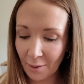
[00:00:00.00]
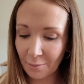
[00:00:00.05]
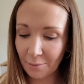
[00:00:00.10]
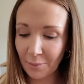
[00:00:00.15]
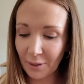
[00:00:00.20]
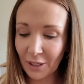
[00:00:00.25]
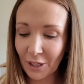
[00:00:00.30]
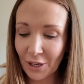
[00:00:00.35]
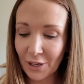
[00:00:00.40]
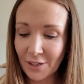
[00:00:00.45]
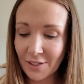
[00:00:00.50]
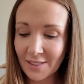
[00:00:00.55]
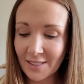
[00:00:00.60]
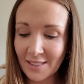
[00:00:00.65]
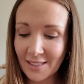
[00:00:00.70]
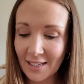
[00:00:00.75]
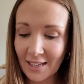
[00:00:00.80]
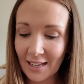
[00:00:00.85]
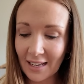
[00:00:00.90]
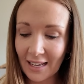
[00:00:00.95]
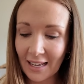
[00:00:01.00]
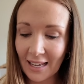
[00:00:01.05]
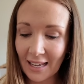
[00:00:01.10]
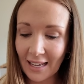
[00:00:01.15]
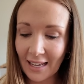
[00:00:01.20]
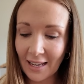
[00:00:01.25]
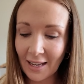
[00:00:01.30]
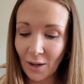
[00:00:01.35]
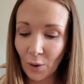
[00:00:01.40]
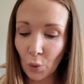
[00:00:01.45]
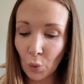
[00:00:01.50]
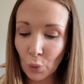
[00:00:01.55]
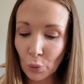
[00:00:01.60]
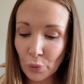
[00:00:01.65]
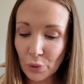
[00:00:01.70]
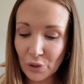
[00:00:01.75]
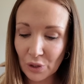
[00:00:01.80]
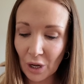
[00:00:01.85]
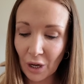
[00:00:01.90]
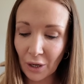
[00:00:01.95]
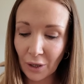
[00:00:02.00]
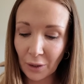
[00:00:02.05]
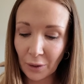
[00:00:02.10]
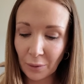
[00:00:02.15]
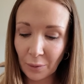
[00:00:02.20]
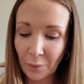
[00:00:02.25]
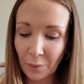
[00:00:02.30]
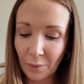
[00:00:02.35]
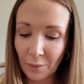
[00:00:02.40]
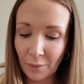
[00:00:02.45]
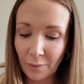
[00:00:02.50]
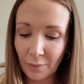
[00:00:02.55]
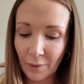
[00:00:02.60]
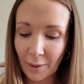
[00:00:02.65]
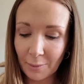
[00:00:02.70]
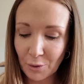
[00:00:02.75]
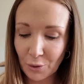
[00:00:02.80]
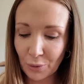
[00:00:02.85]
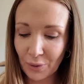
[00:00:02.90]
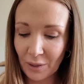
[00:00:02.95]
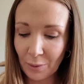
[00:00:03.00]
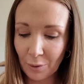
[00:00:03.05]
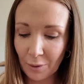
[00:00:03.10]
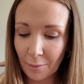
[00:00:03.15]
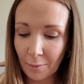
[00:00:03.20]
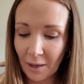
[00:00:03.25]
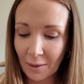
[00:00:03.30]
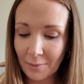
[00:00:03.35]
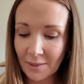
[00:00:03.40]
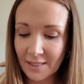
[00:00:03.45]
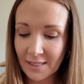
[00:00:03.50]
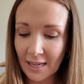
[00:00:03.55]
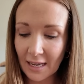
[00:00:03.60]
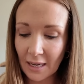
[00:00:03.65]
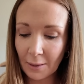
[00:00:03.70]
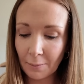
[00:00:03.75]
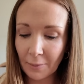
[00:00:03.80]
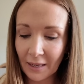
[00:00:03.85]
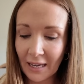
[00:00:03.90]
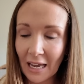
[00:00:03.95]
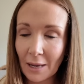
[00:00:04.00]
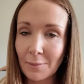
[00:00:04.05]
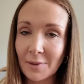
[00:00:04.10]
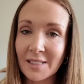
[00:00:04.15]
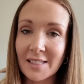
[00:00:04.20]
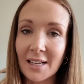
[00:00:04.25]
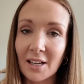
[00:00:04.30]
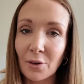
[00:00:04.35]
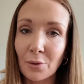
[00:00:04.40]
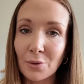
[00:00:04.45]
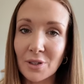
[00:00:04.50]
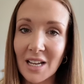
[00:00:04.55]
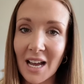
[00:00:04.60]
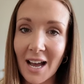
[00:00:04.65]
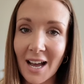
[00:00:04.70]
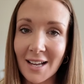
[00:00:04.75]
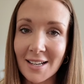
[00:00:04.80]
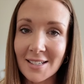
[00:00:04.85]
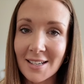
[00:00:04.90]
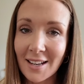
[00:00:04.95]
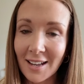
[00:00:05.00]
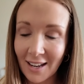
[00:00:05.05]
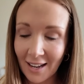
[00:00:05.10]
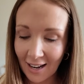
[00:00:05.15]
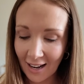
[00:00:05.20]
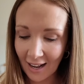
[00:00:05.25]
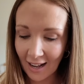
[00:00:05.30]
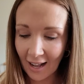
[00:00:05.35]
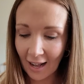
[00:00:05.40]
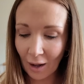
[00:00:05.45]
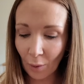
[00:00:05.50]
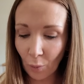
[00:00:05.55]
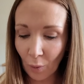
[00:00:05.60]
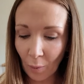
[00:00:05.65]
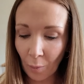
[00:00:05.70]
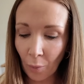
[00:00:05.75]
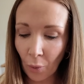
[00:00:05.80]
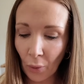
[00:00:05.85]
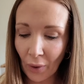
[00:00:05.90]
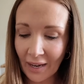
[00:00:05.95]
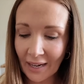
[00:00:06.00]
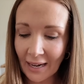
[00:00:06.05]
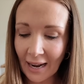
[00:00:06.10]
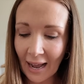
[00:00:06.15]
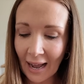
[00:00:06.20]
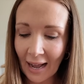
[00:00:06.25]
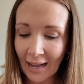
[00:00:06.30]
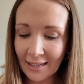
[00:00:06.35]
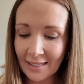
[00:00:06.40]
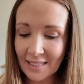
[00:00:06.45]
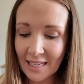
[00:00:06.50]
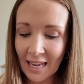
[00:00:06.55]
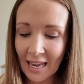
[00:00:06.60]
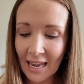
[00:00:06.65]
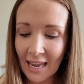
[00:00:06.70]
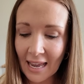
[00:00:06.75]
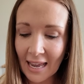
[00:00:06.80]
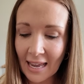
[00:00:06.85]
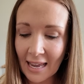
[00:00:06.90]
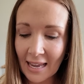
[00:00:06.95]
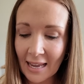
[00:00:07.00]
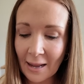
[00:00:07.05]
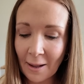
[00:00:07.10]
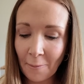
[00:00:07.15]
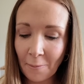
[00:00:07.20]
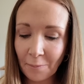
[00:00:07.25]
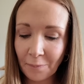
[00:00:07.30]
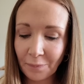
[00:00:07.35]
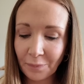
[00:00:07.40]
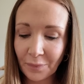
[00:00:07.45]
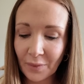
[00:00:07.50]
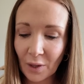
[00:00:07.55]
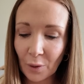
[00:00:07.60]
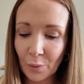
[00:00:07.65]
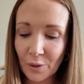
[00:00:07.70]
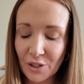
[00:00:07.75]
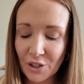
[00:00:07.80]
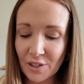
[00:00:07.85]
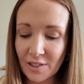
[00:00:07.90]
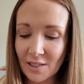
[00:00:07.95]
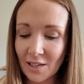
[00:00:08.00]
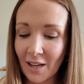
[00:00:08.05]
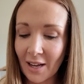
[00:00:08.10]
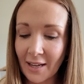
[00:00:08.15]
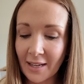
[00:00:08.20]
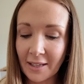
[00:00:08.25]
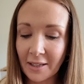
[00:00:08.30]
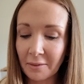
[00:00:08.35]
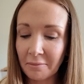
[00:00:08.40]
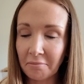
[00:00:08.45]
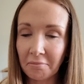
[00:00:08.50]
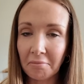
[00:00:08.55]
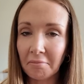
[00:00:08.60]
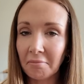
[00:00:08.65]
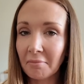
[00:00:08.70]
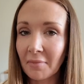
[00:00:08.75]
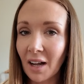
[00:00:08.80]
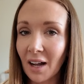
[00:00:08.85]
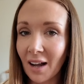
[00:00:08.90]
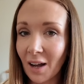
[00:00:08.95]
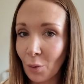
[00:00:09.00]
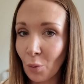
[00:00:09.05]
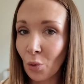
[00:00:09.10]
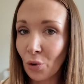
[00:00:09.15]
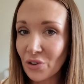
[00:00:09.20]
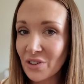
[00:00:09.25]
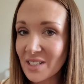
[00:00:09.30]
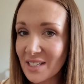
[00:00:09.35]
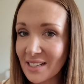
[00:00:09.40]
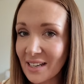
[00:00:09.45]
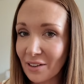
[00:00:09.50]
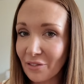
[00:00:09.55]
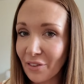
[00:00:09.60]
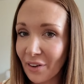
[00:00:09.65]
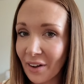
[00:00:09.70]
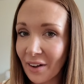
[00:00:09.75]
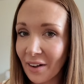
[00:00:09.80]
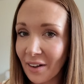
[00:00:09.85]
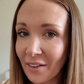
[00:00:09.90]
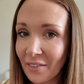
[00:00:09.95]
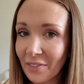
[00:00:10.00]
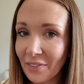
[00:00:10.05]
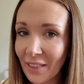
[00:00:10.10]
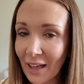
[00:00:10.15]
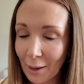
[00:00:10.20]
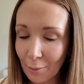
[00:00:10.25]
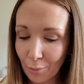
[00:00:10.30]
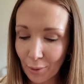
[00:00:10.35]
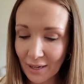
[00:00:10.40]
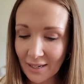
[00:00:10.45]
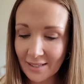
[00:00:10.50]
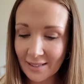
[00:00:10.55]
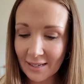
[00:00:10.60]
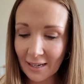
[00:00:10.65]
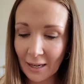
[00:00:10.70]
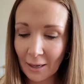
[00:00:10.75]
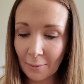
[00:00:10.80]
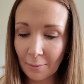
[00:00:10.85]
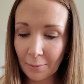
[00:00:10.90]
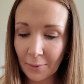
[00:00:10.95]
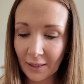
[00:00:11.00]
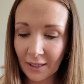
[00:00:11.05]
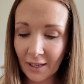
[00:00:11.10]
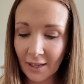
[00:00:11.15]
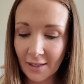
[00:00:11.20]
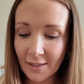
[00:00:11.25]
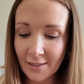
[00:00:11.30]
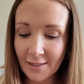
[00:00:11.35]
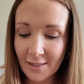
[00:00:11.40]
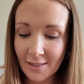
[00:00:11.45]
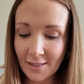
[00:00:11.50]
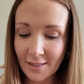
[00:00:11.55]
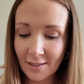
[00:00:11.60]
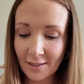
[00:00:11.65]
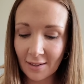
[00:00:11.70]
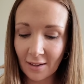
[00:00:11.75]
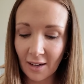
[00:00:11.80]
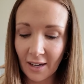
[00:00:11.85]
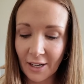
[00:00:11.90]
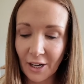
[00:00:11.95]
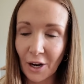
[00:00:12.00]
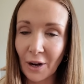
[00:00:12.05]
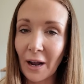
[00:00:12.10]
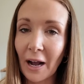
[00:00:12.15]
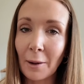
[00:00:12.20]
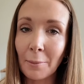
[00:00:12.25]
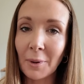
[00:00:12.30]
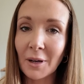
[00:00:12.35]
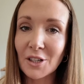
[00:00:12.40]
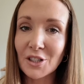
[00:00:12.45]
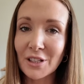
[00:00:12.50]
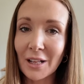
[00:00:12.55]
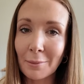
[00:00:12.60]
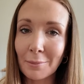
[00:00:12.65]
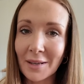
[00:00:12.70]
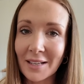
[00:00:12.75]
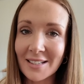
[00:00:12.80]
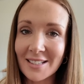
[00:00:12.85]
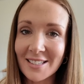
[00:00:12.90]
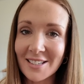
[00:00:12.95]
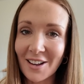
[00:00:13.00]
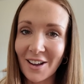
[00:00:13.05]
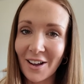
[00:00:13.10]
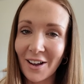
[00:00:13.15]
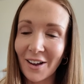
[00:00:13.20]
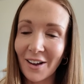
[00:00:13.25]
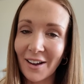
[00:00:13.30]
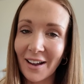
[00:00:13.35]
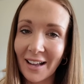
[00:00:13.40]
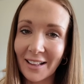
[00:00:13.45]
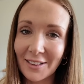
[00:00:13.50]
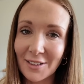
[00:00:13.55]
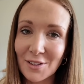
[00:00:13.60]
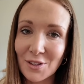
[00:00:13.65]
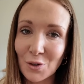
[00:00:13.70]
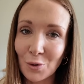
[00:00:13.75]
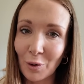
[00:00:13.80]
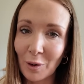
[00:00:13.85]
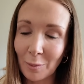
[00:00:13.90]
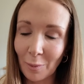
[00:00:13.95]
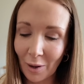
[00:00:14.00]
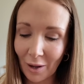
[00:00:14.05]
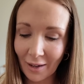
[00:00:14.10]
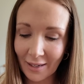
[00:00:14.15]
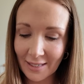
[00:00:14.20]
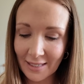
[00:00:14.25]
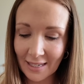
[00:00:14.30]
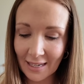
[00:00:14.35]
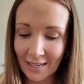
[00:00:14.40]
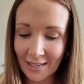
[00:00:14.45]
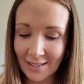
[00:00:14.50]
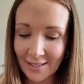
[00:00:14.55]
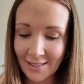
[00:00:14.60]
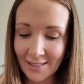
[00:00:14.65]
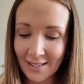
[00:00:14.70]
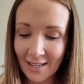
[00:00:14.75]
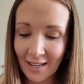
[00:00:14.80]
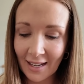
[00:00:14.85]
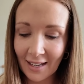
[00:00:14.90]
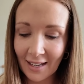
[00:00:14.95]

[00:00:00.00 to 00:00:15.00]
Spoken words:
because he also, I'm sure he wouldn't mind me saying, became a single dad at one point, and he was just like, I want to give her that bracelet because I know how much that means to her, and the story behind it is